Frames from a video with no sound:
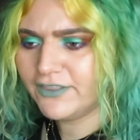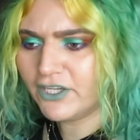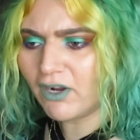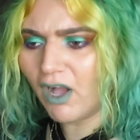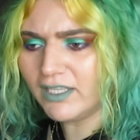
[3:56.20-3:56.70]

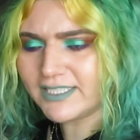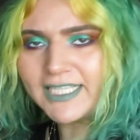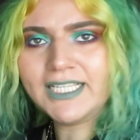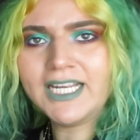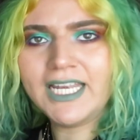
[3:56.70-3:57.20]
They're all
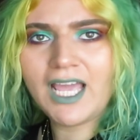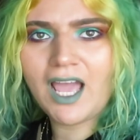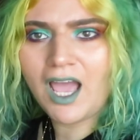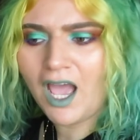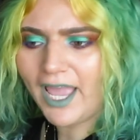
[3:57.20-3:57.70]
singing in
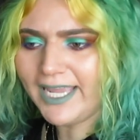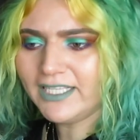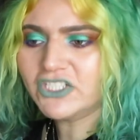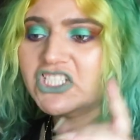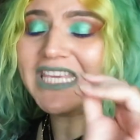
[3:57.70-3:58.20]

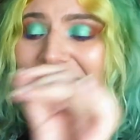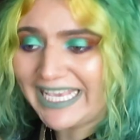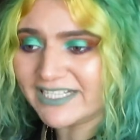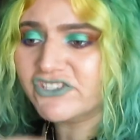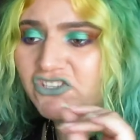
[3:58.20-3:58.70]
English King,